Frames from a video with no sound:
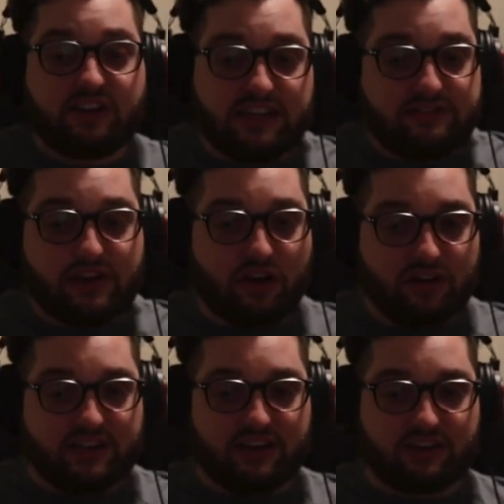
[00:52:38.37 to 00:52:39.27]
even all
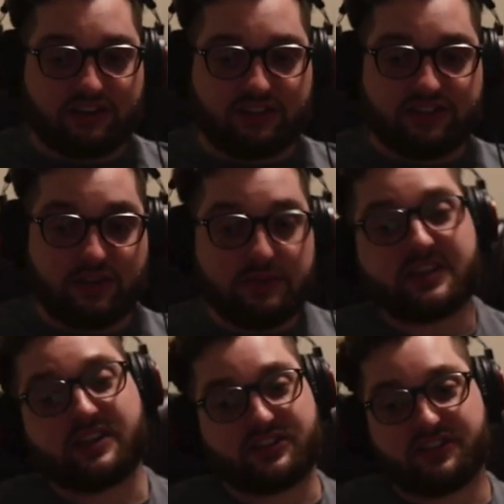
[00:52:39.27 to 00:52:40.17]
the characters. Some of the
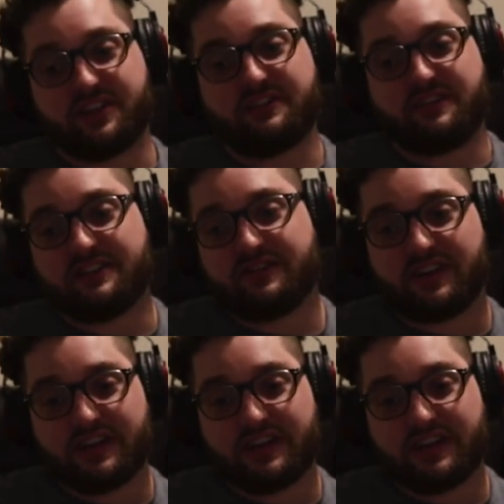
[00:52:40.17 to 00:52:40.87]
characters I find very